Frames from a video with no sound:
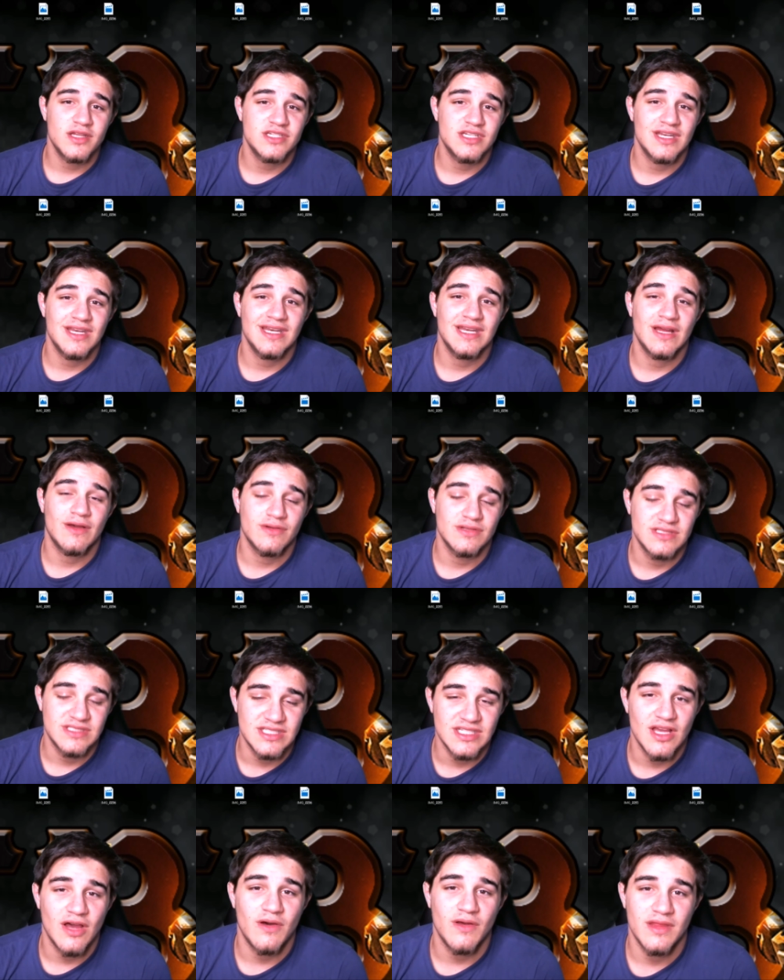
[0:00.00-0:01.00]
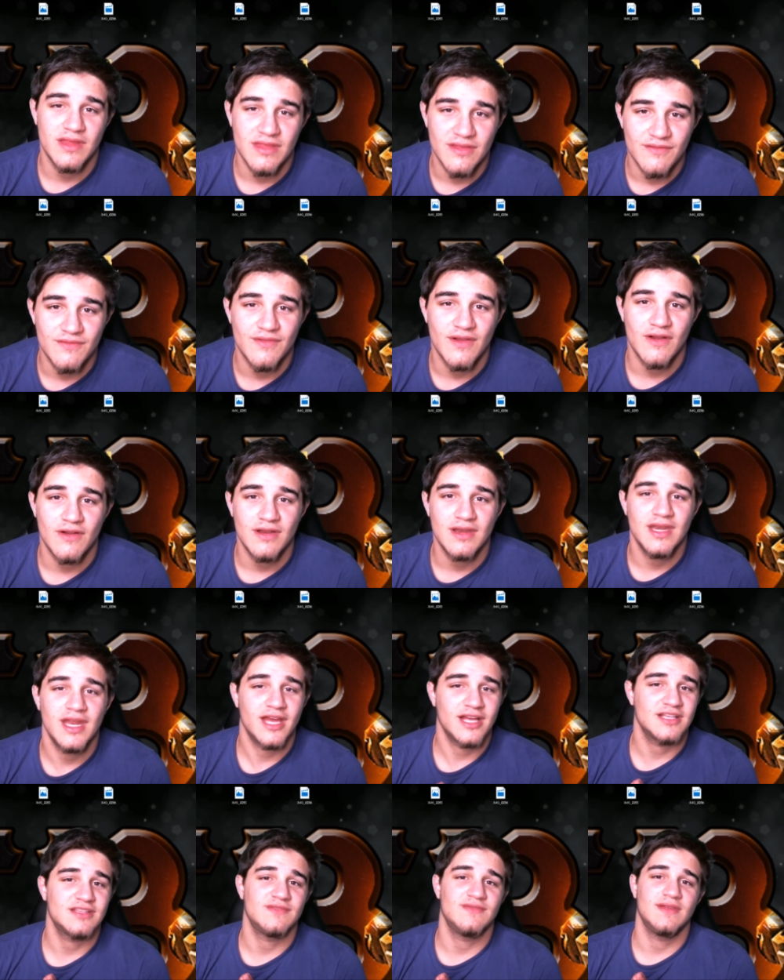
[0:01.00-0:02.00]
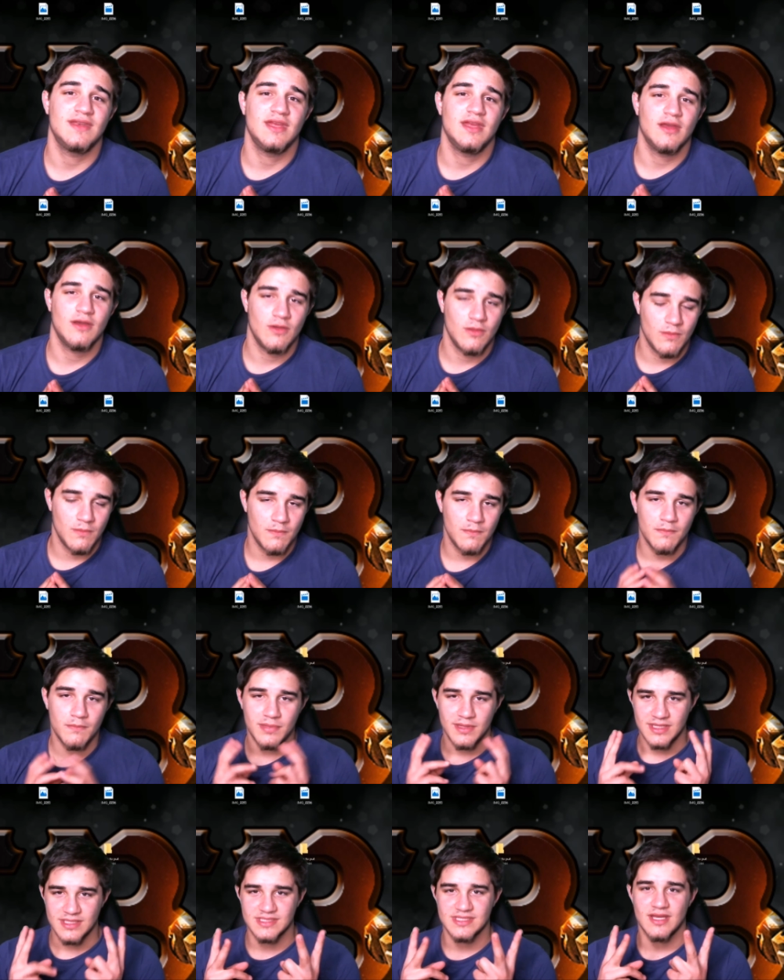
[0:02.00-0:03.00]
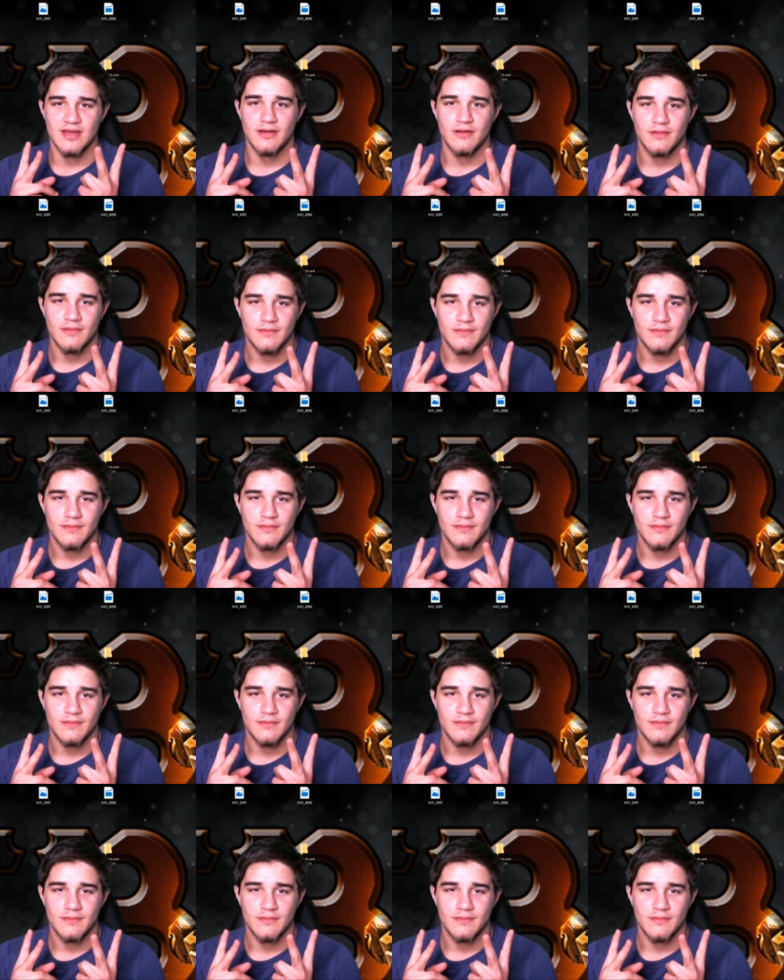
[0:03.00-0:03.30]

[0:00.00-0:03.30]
and I will see y'all in the very next video. Peace out.